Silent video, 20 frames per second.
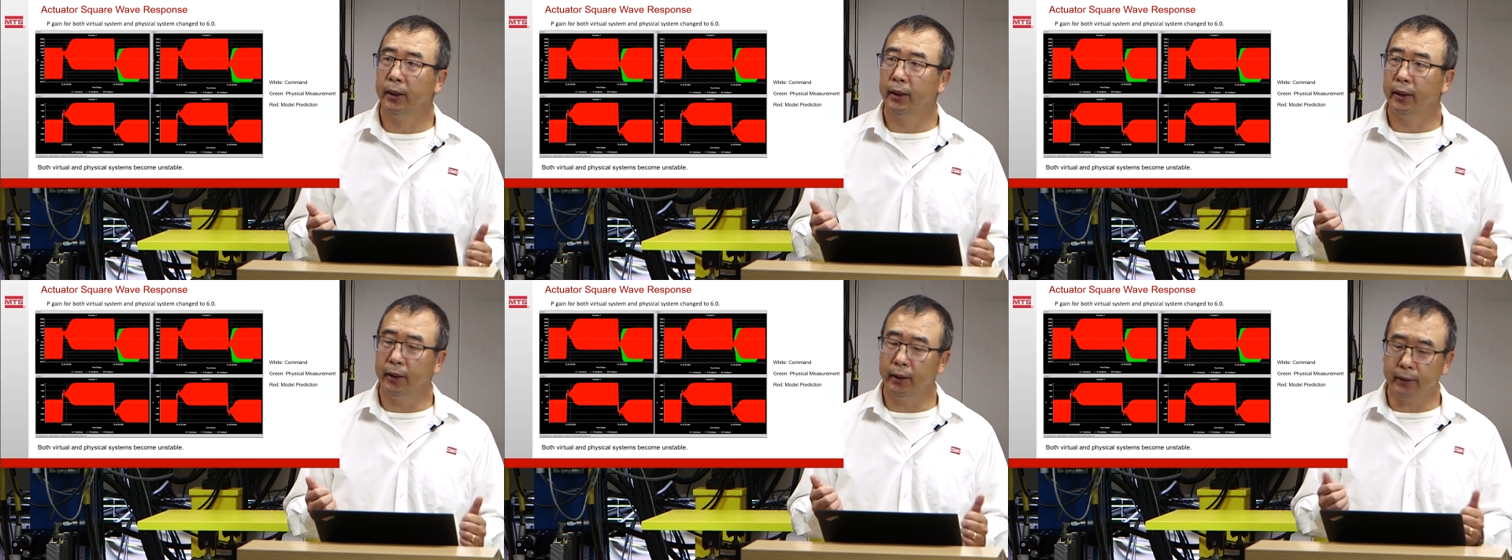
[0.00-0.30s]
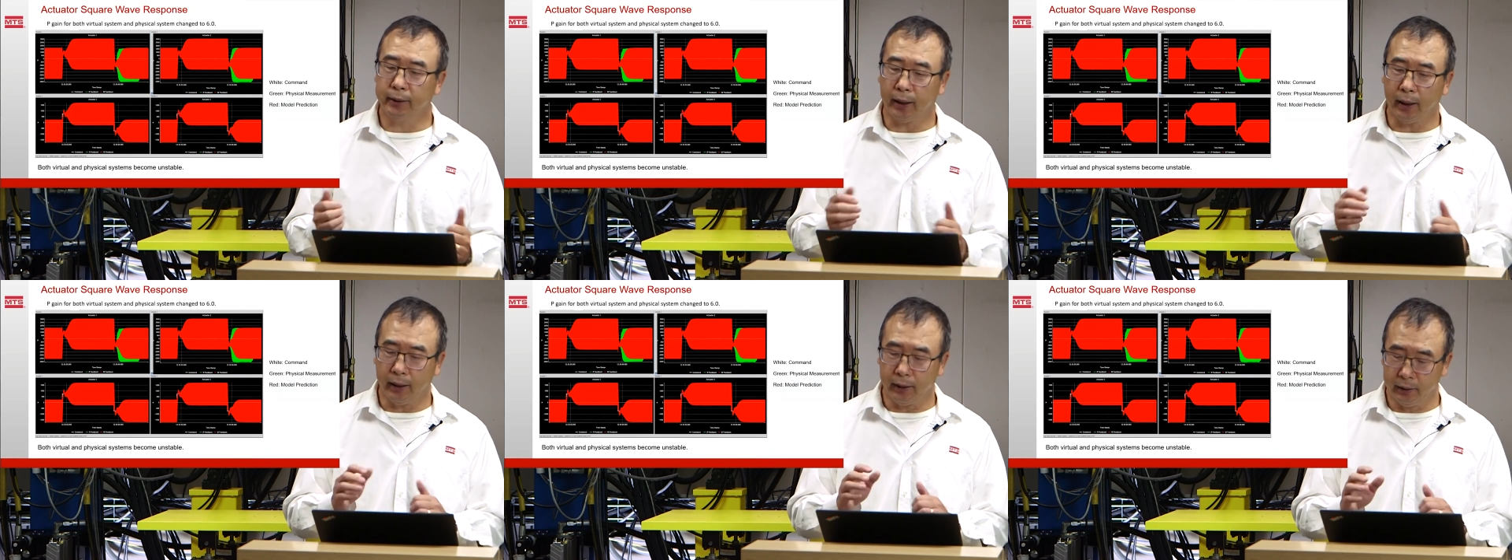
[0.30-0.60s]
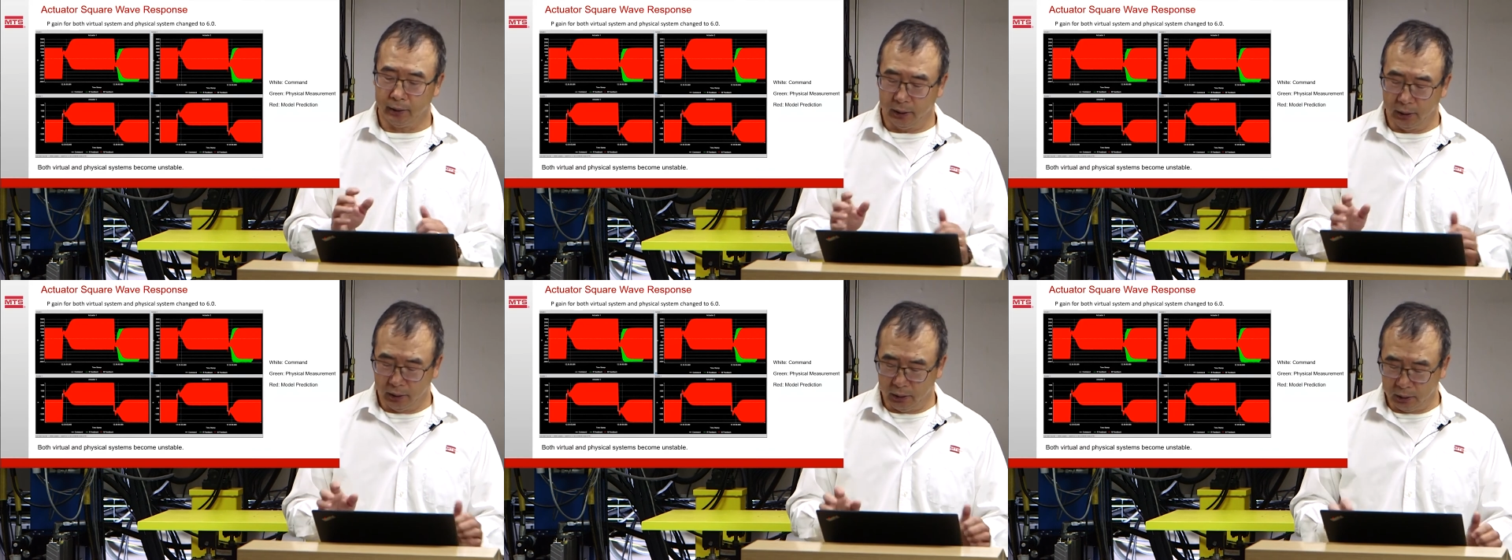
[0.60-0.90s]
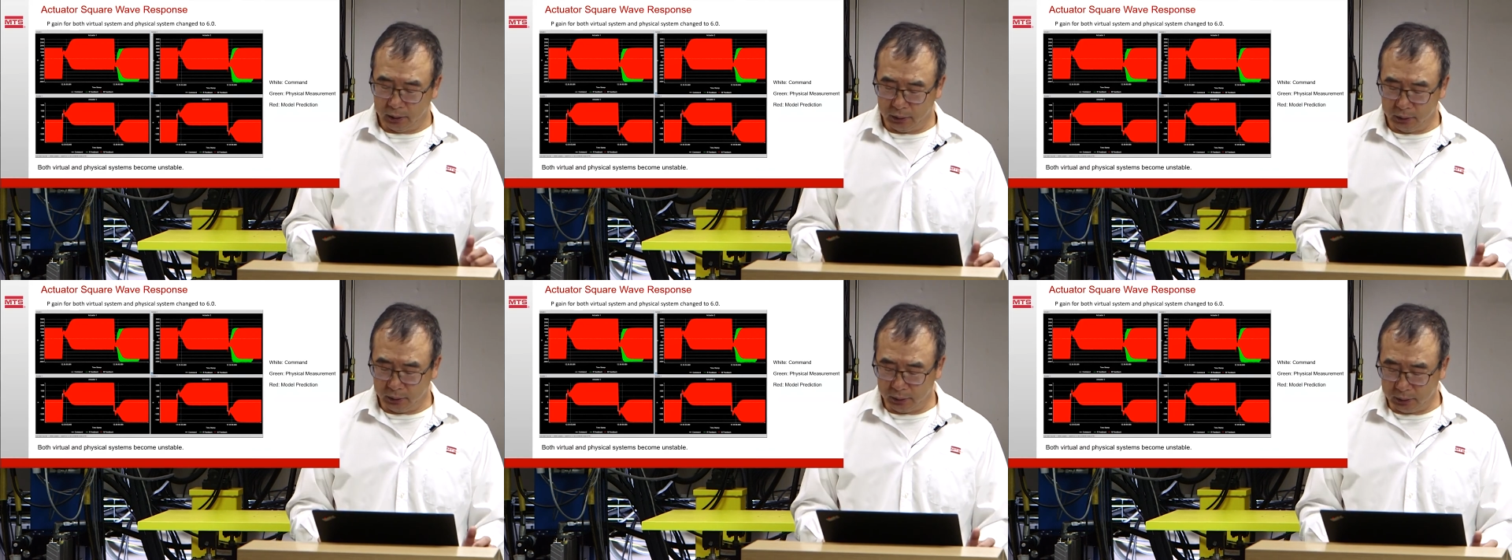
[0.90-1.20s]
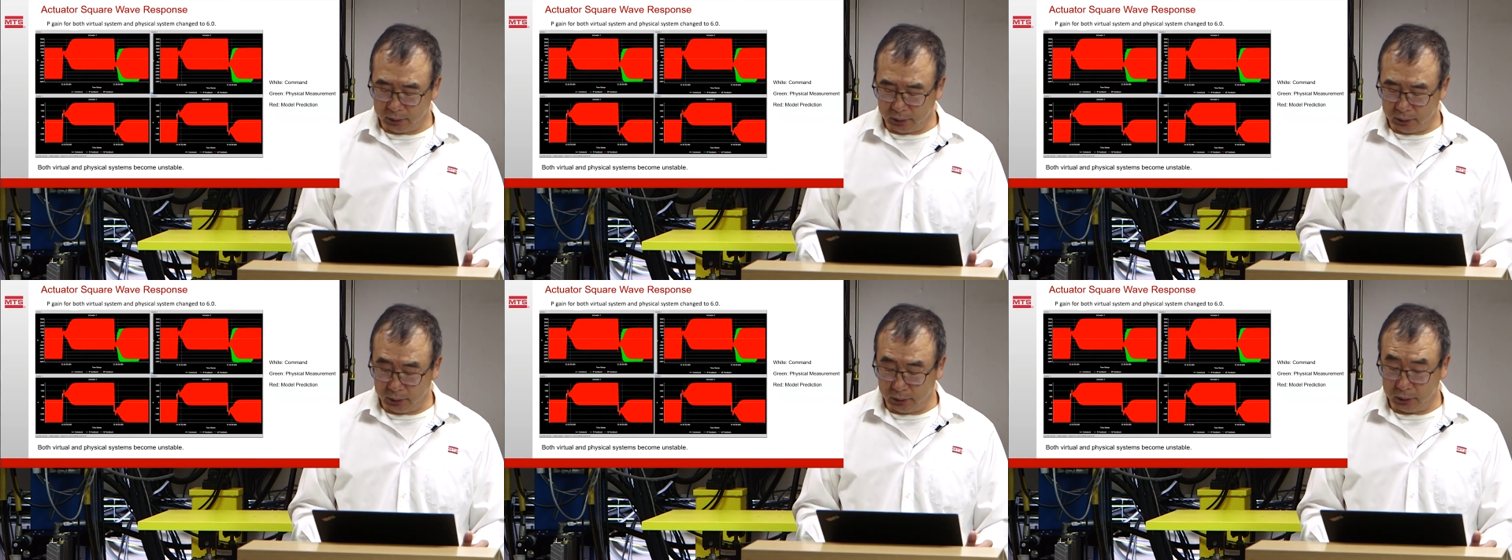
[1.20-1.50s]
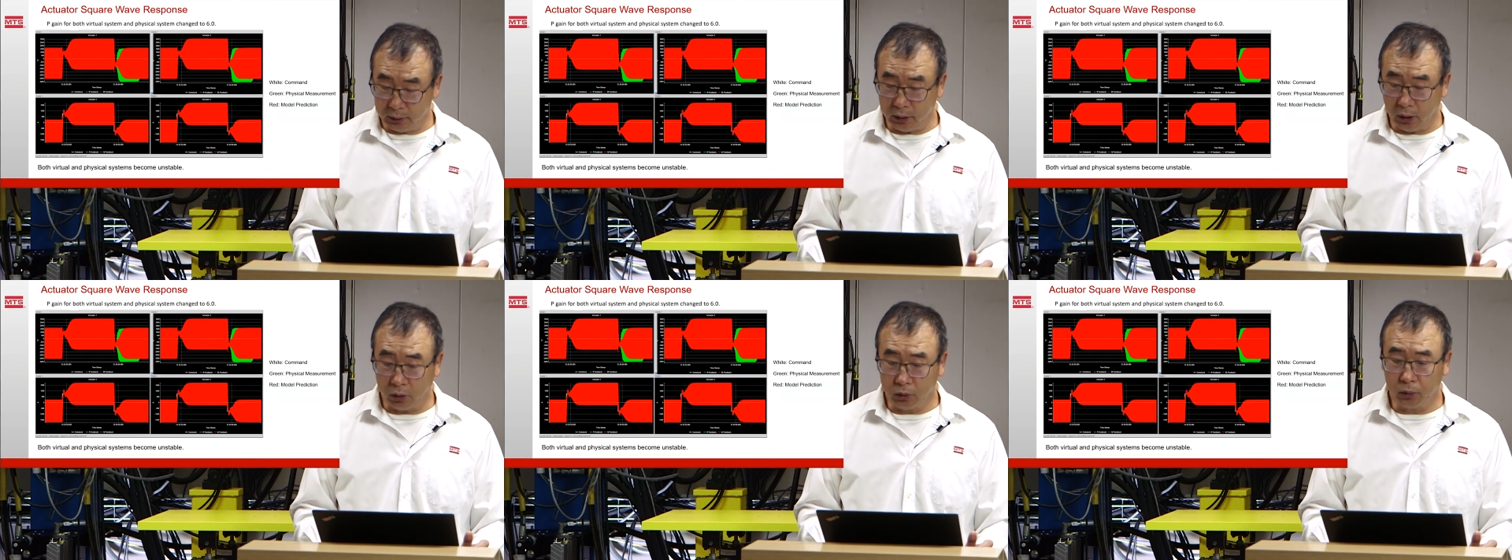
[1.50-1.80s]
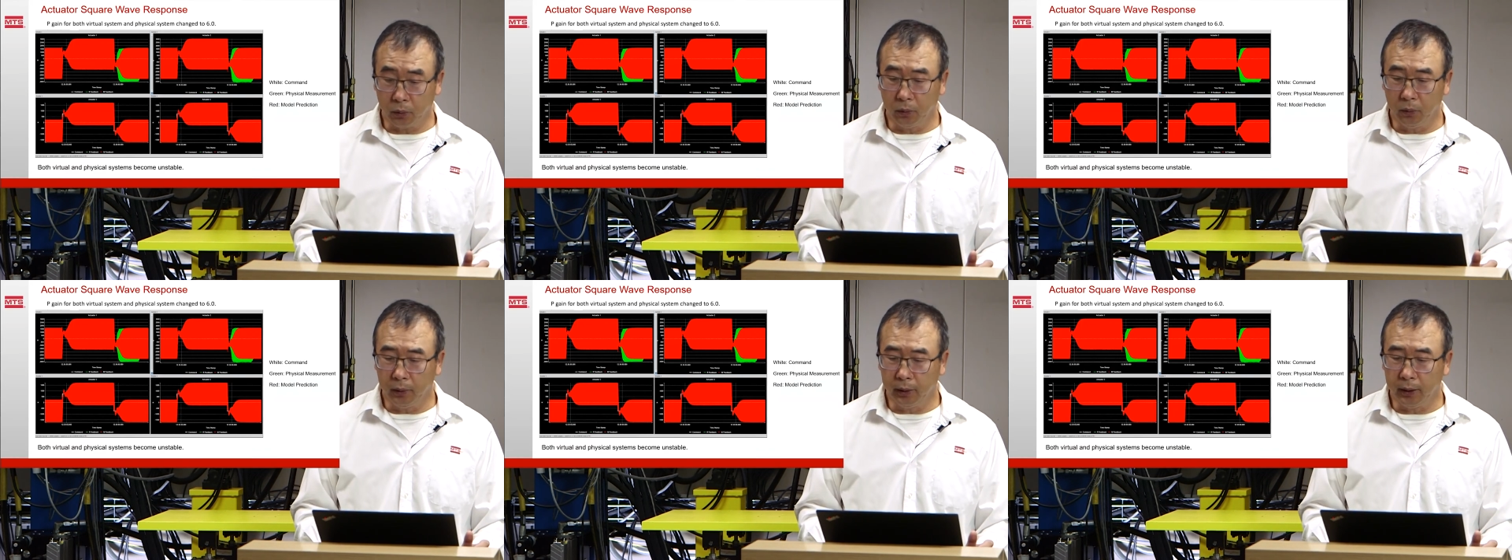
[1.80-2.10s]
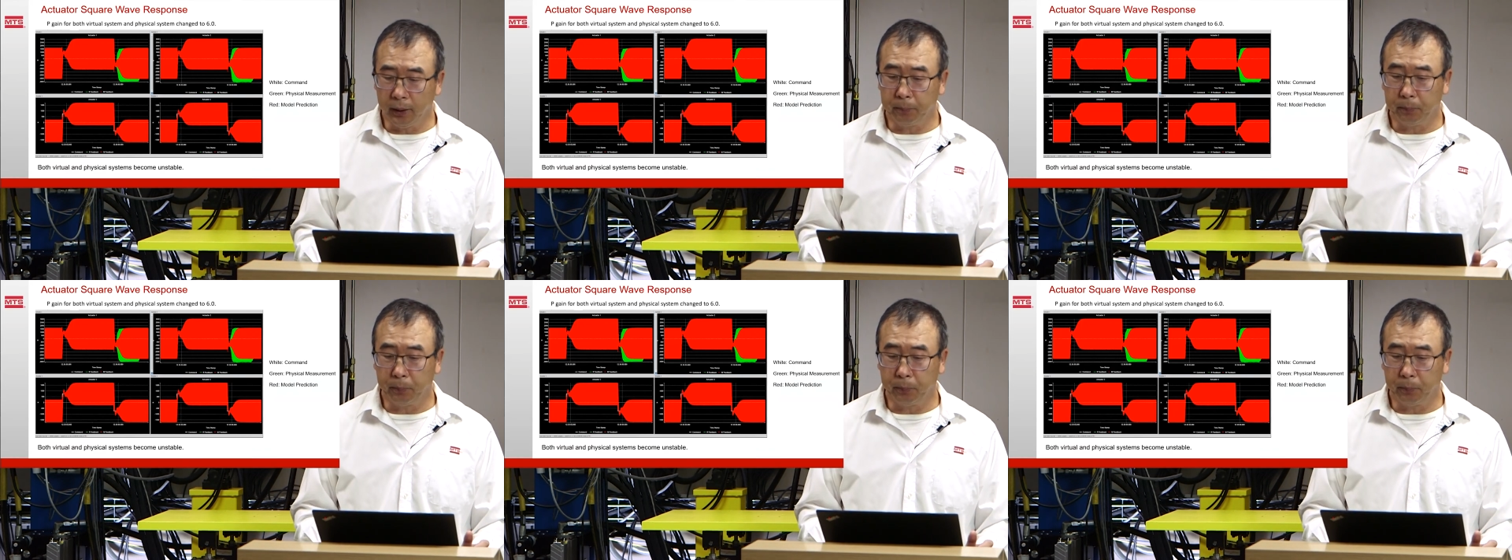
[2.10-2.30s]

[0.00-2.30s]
It can uh, not only